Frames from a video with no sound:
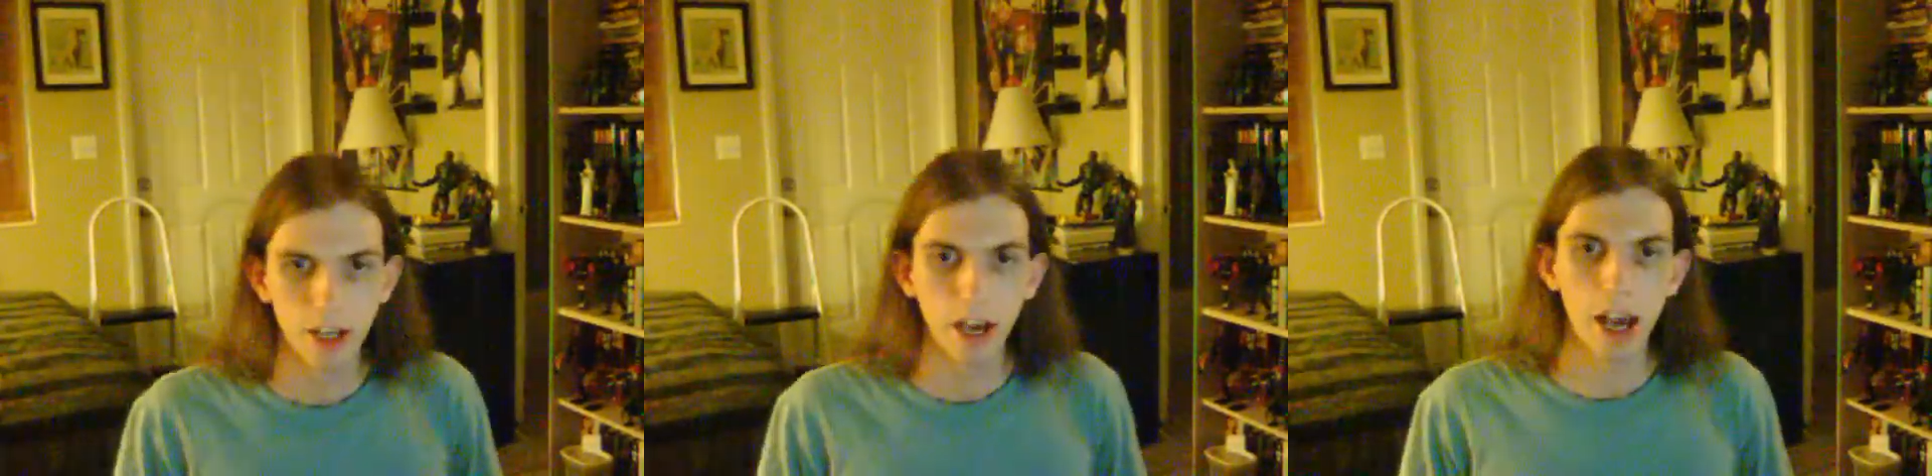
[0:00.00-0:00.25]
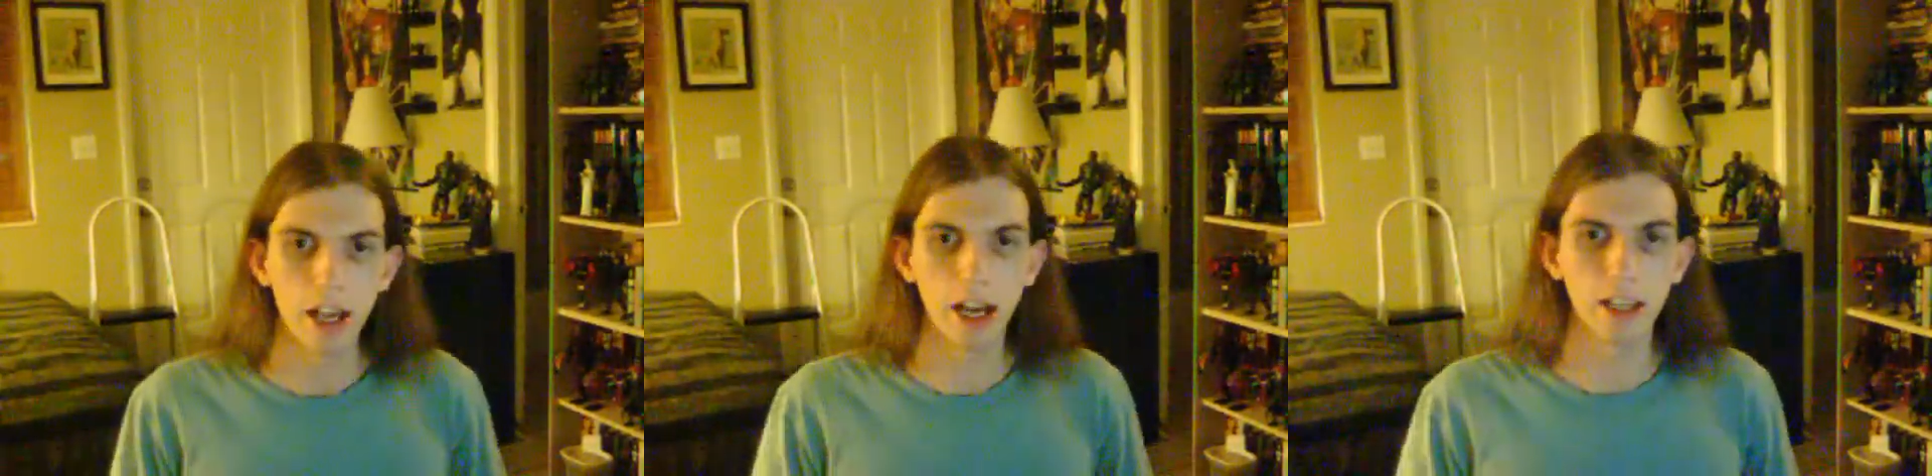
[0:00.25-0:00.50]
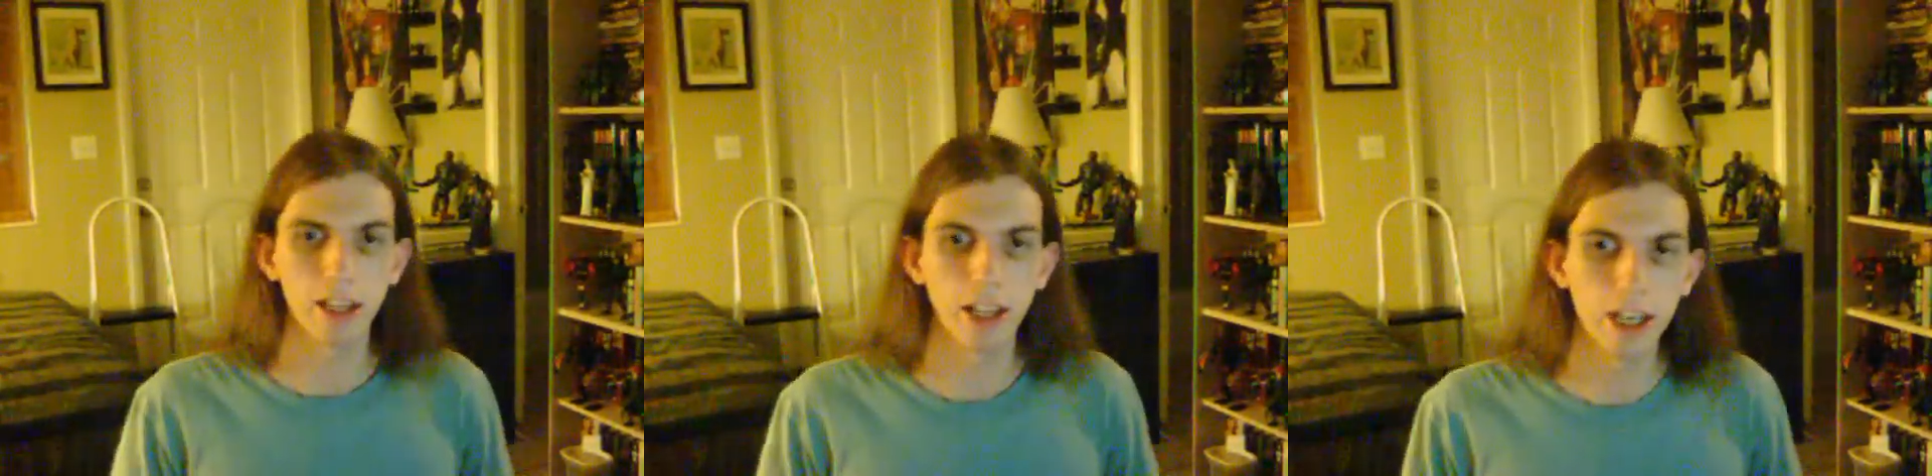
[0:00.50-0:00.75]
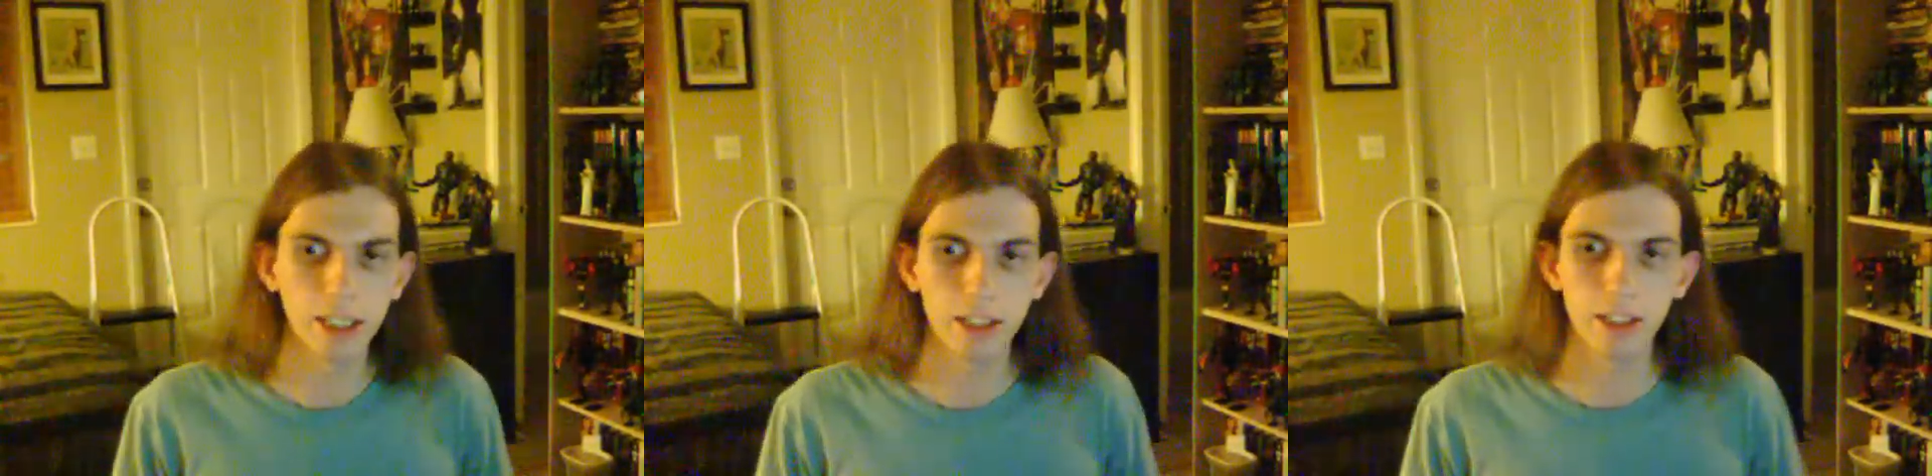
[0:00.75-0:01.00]
and I
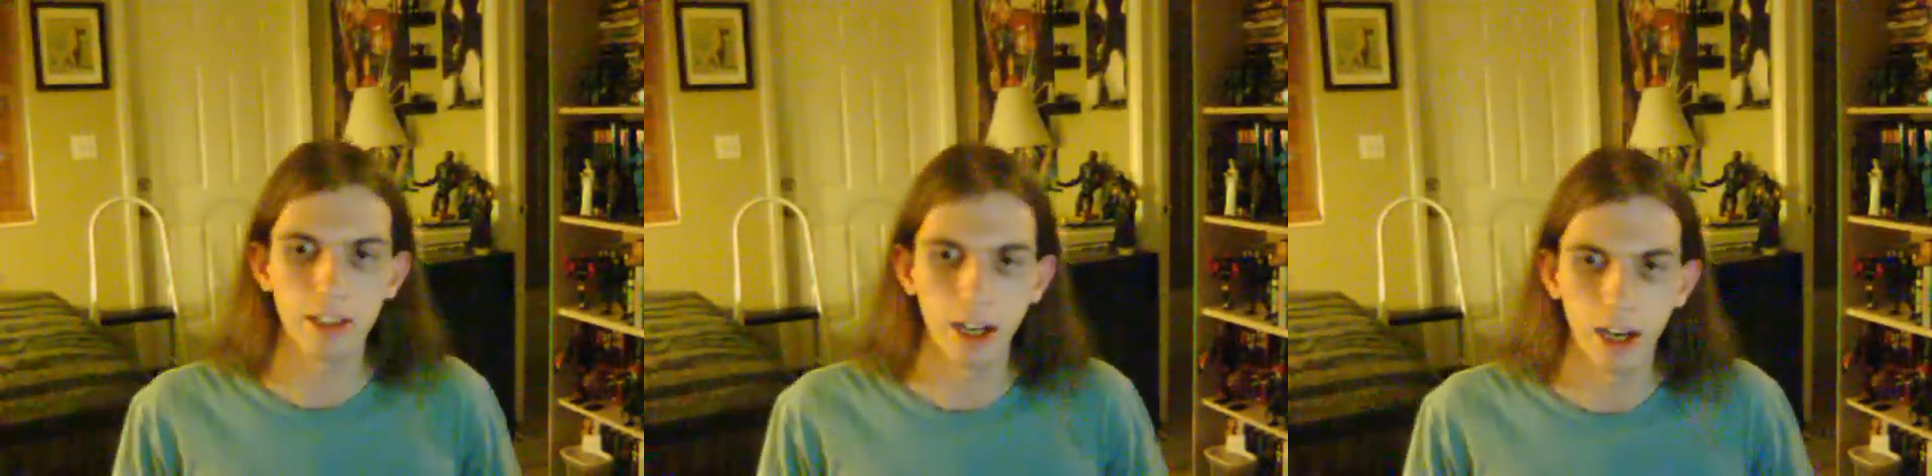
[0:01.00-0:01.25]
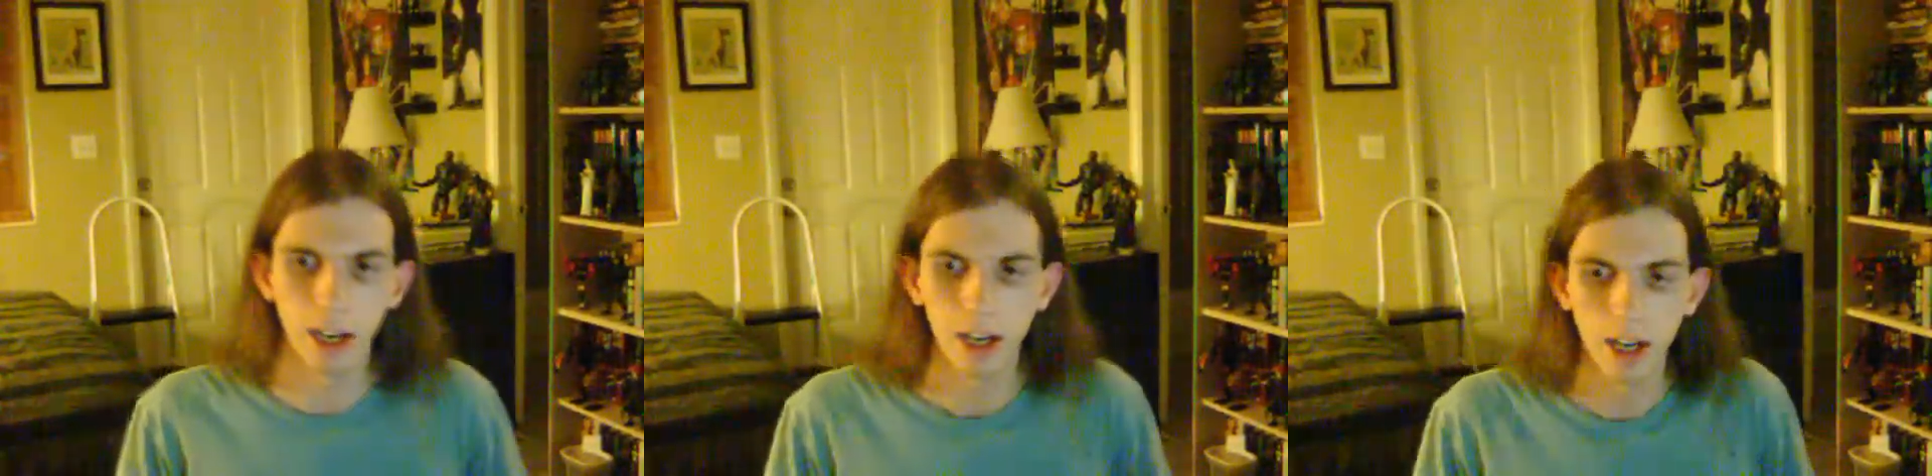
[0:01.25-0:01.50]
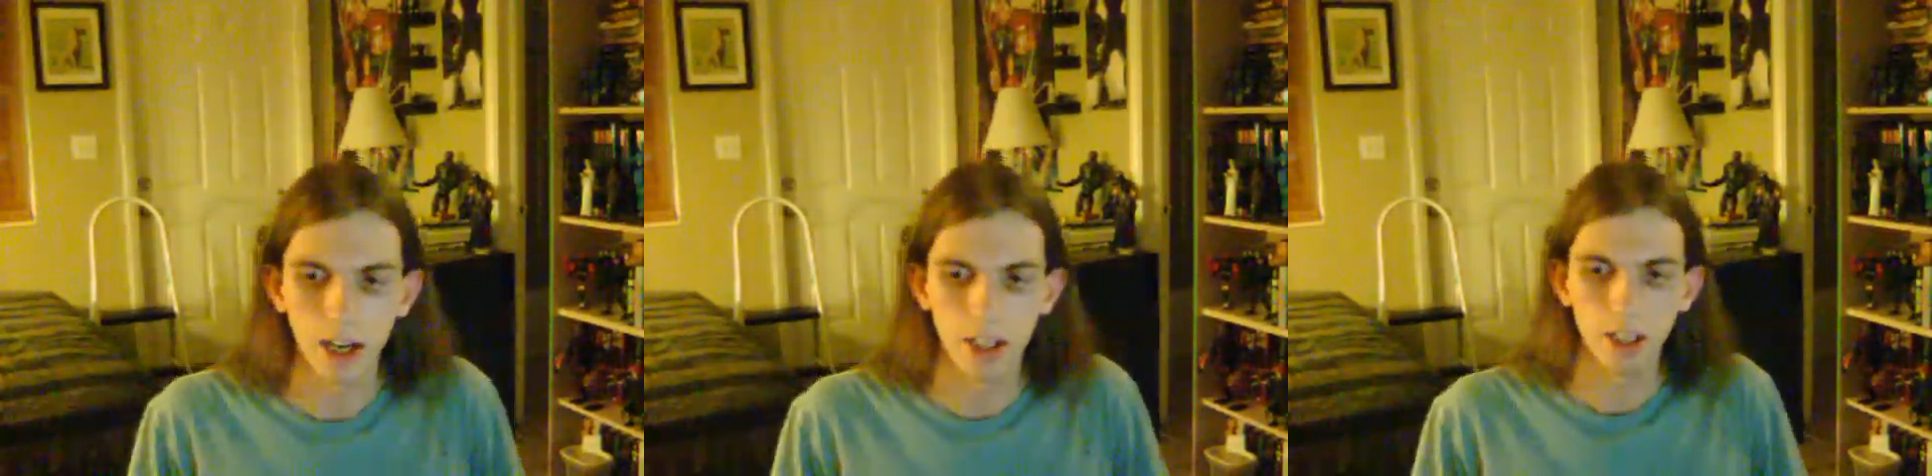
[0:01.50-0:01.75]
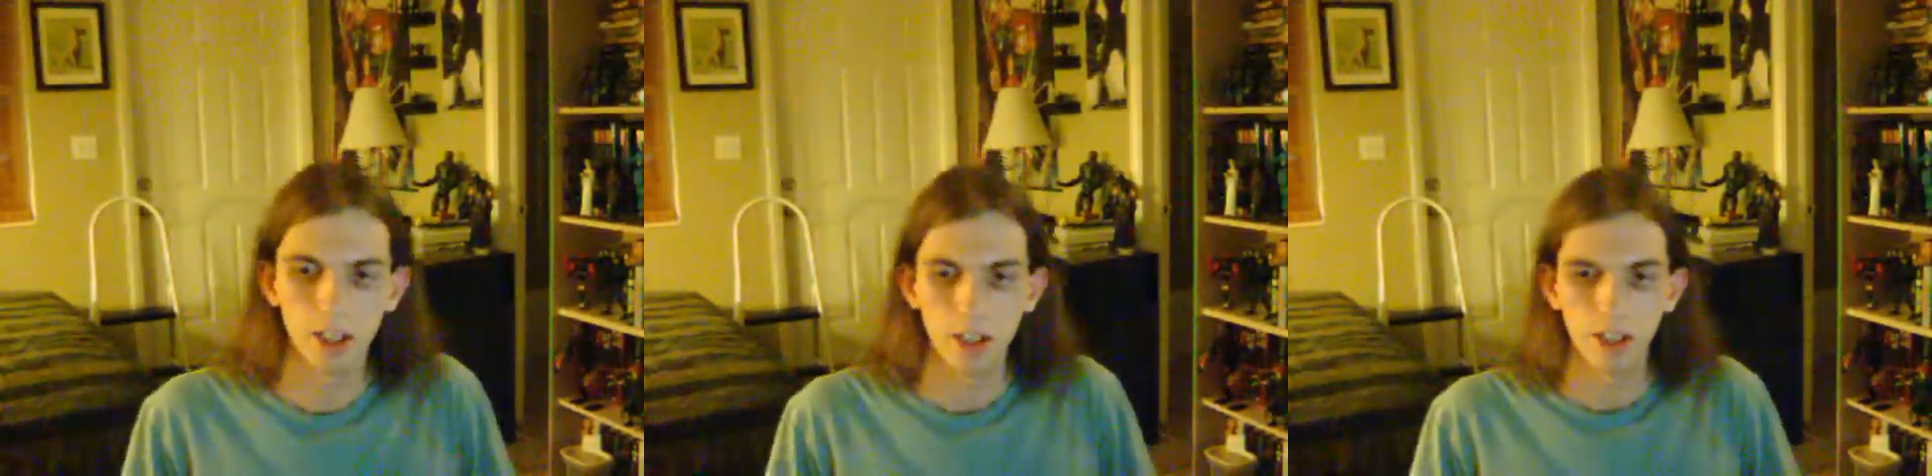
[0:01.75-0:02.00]
liked
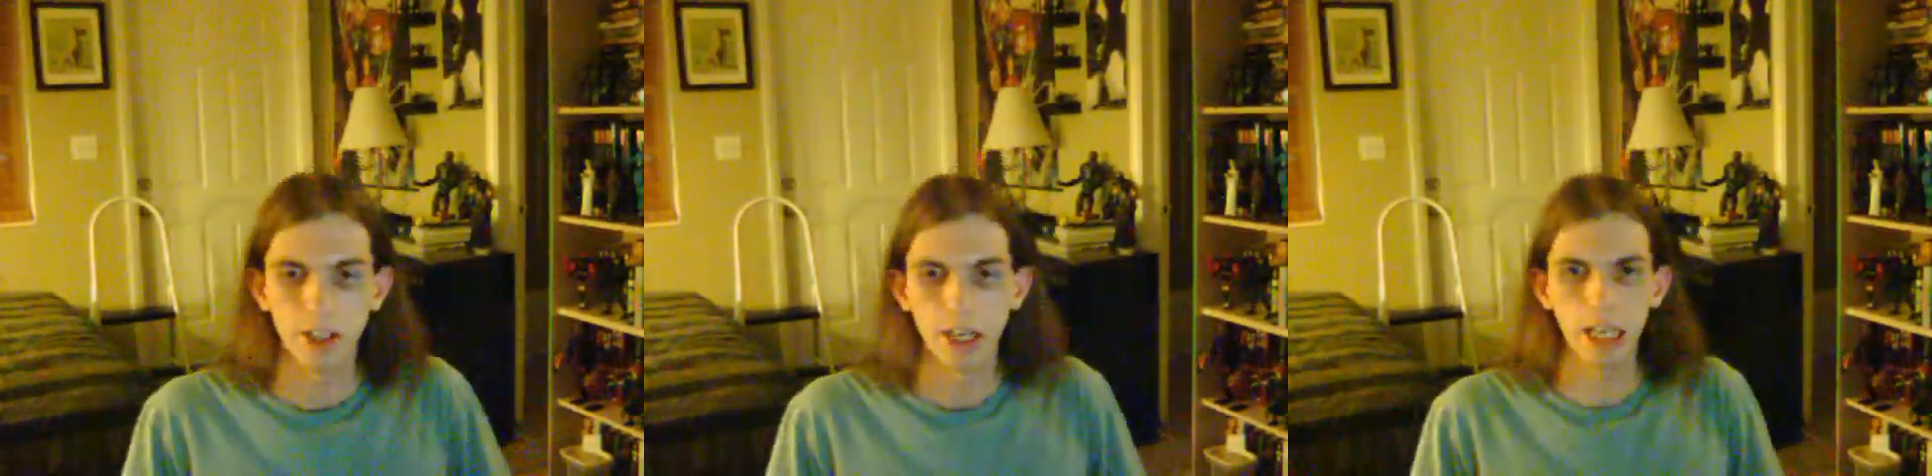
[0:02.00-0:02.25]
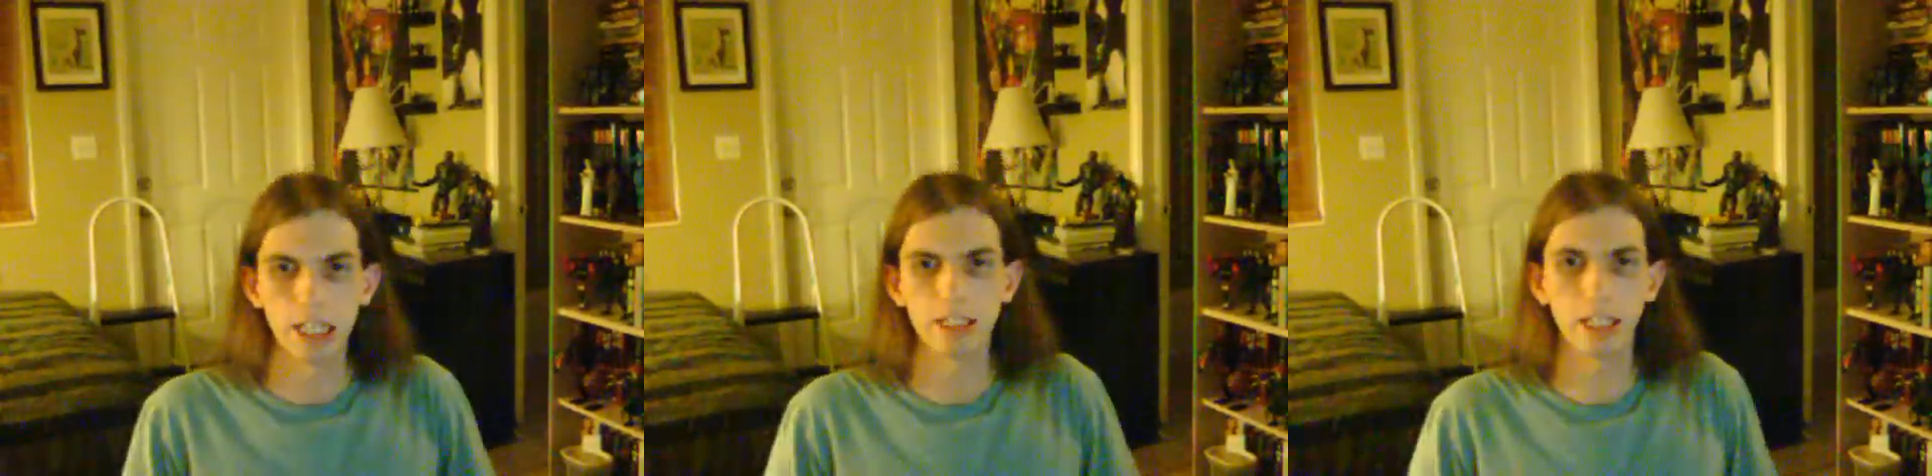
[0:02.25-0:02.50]
his